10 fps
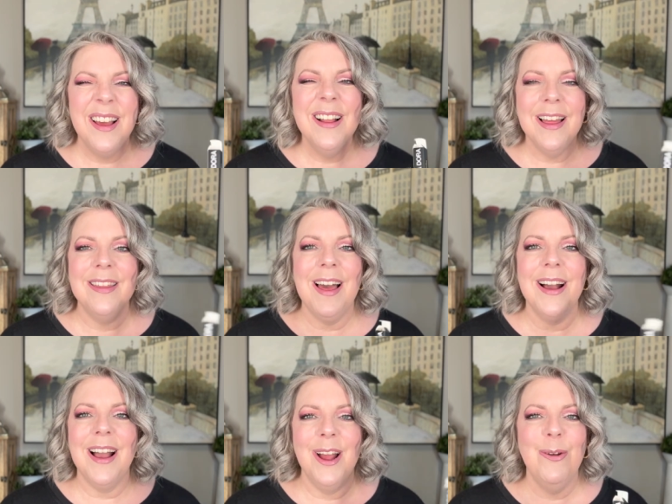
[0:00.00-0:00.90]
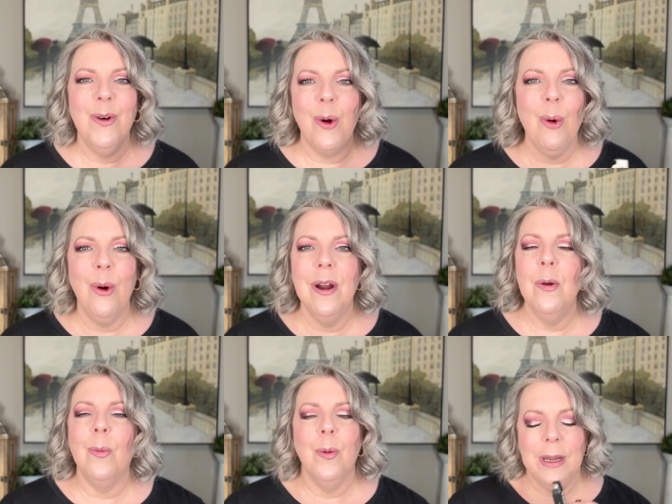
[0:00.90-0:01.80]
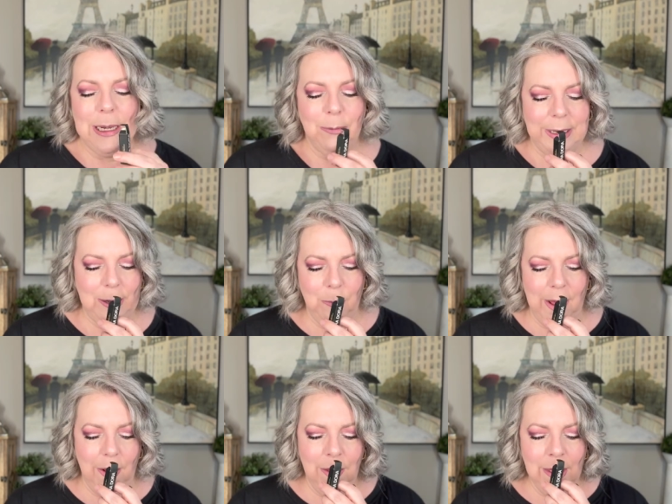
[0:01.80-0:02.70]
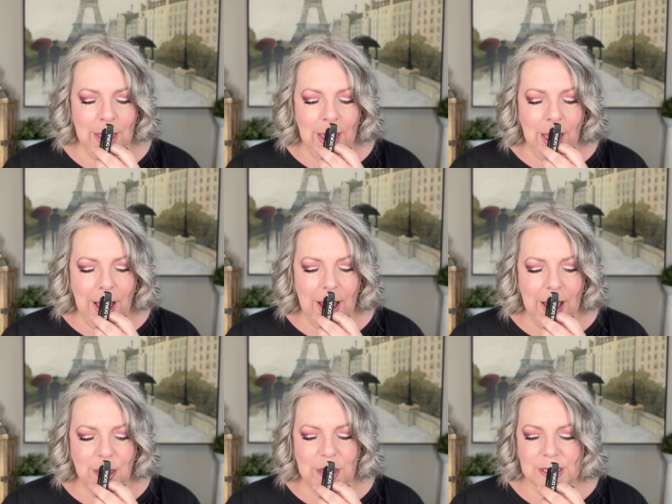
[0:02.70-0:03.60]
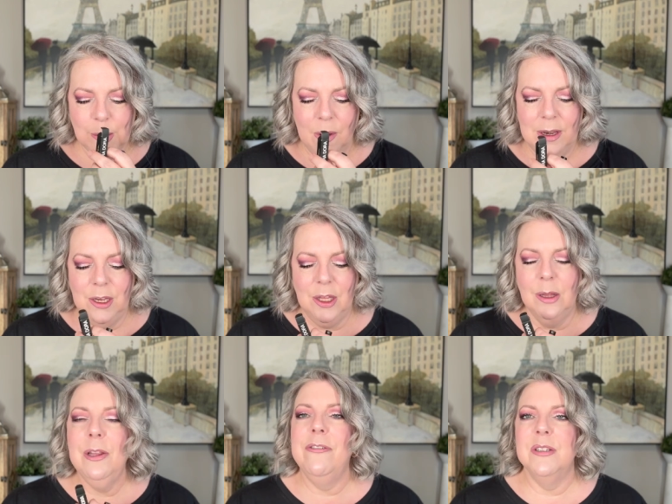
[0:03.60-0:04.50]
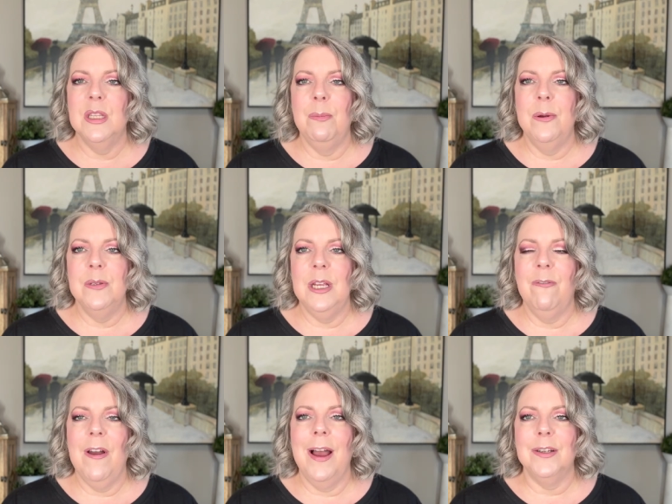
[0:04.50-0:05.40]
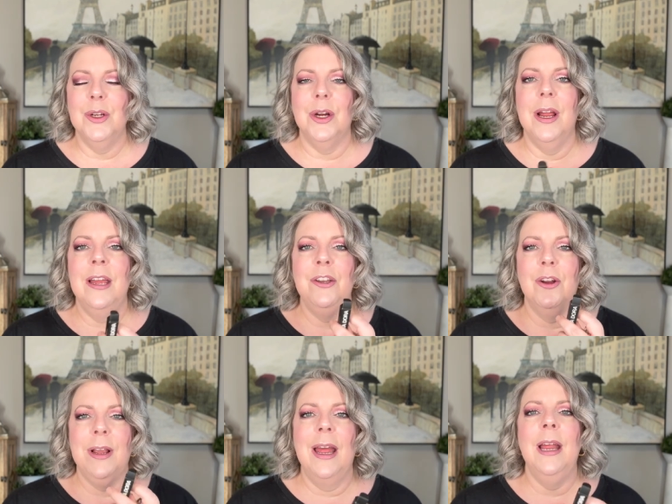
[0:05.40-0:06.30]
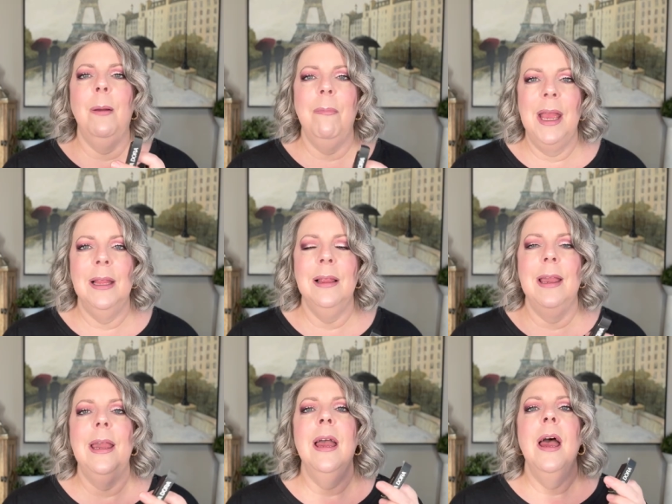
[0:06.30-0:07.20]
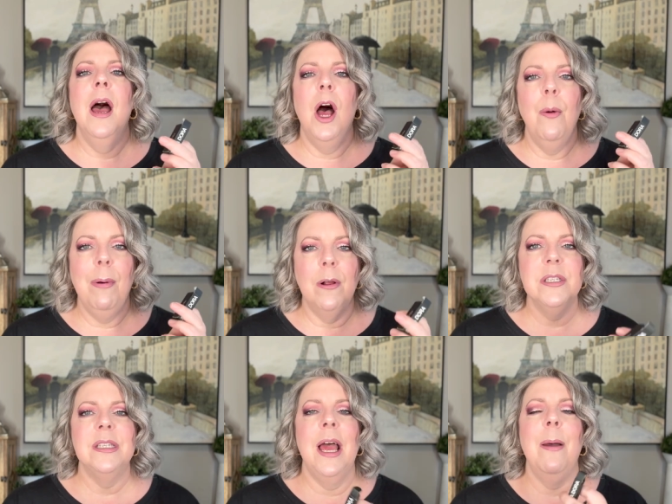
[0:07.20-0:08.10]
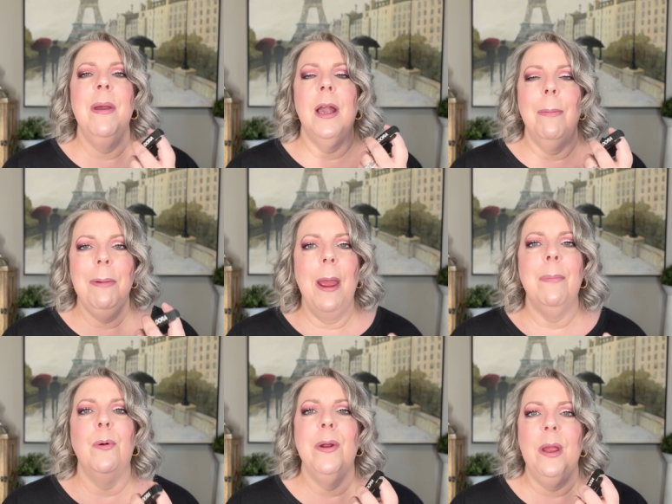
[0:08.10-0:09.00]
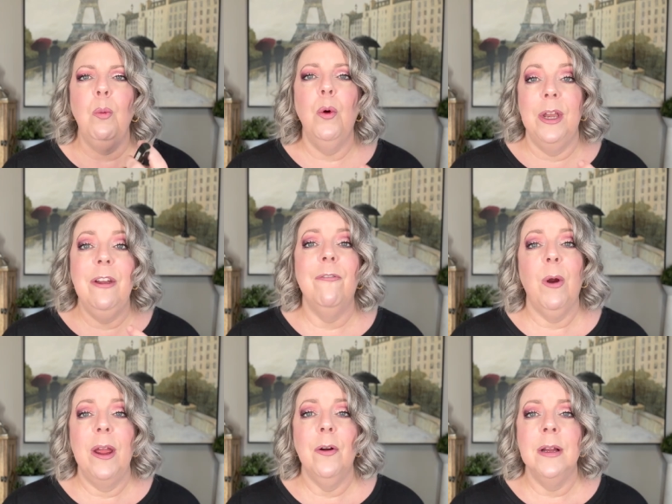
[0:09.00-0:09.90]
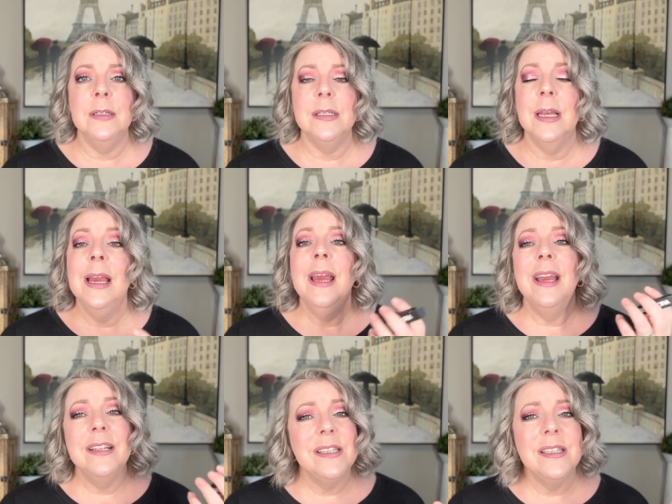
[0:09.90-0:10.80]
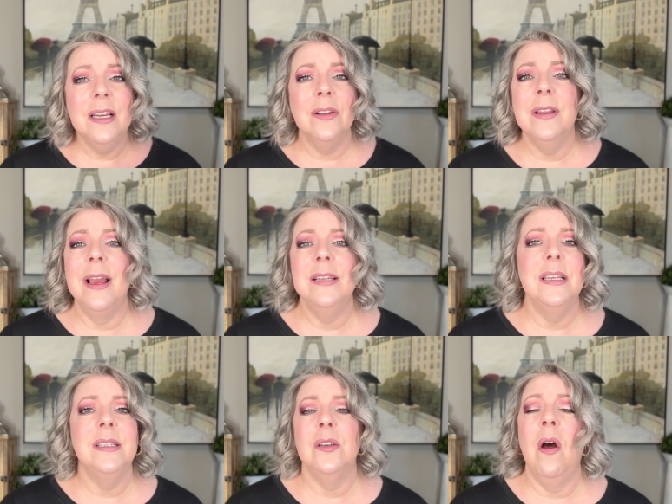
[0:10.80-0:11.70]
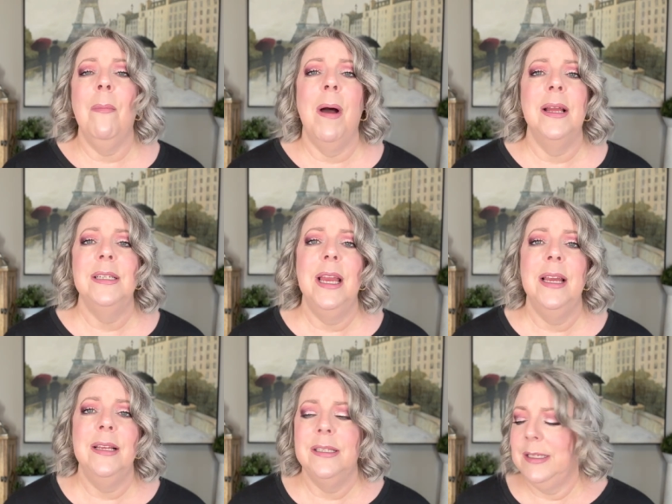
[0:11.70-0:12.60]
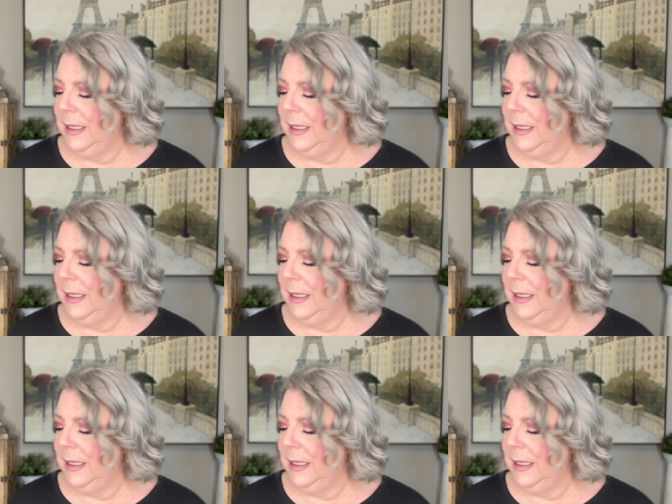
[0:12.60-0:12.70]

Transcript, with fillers: like that kind of accord really, really well. Uh, this one, you lose the boozy factor and you're getting mainly a balsamic, peppery, woody fragrance. It's still nice. It's not my taste,